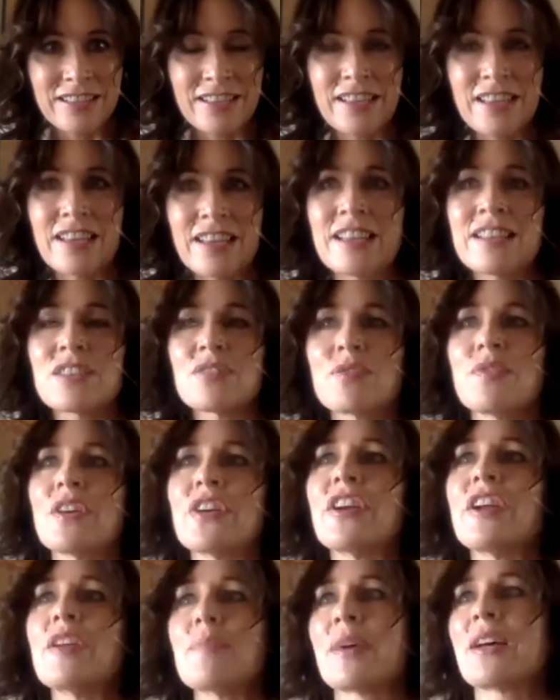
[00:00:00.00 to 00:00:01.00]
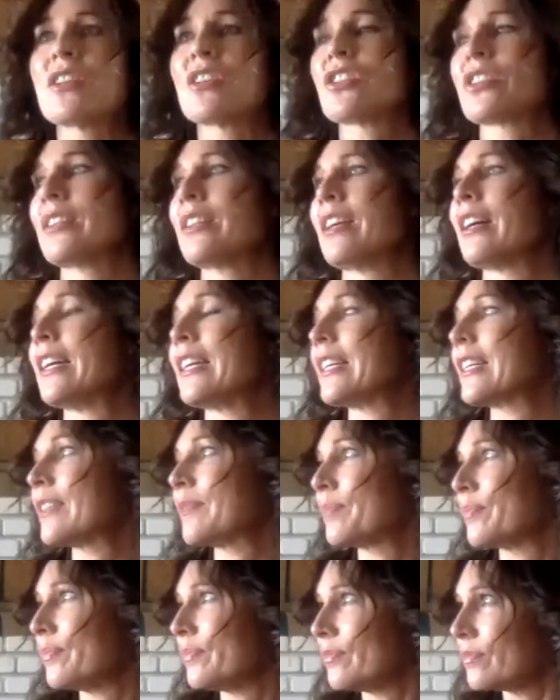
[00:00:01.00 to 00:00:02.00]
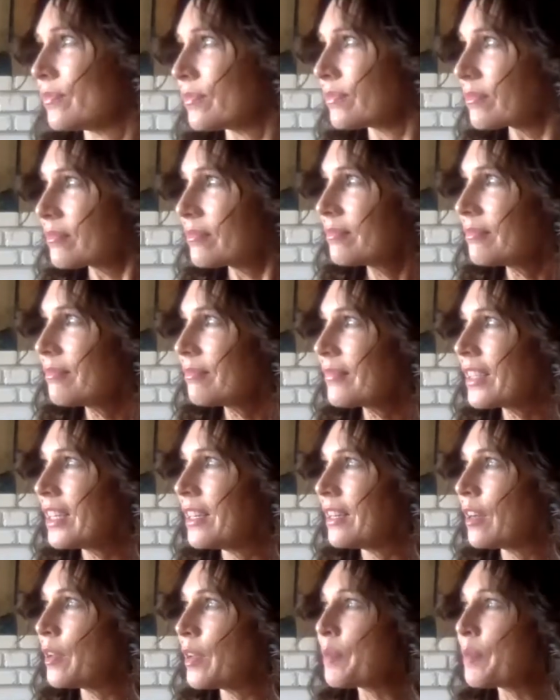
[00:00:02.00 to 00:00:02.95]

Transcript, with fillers: It's very much like, uh,